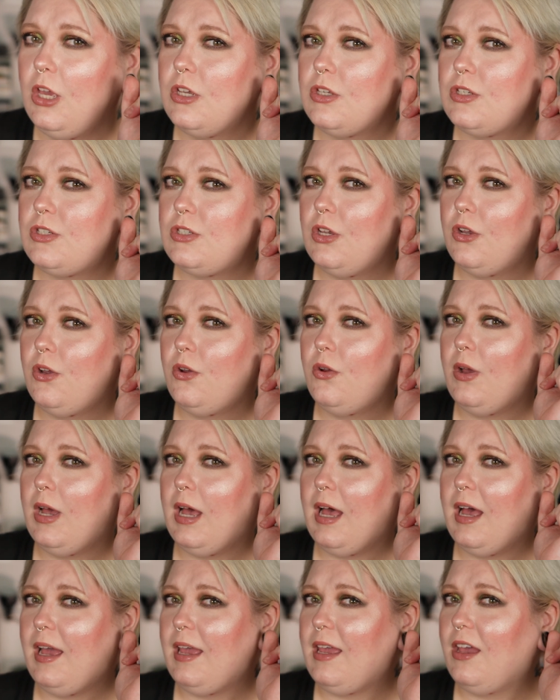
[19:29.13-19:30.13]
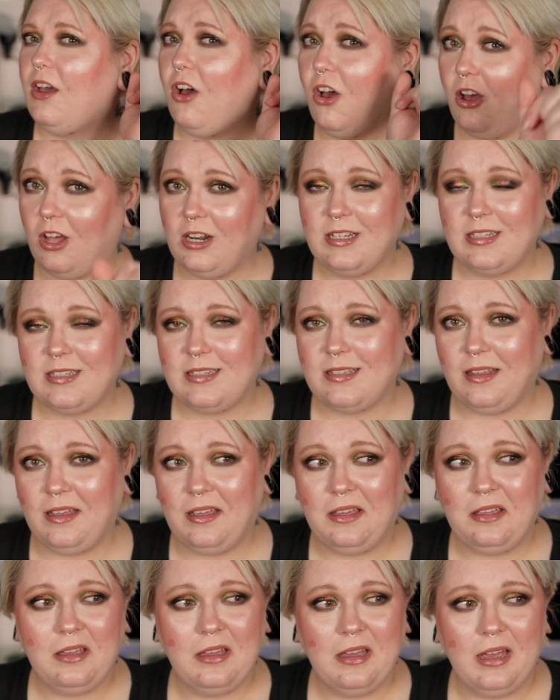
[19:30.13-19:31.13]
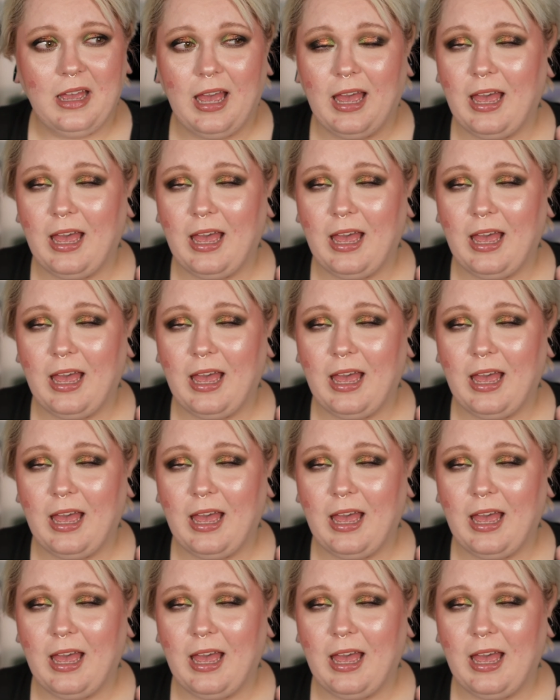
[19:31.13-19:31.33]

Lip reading: So I honestly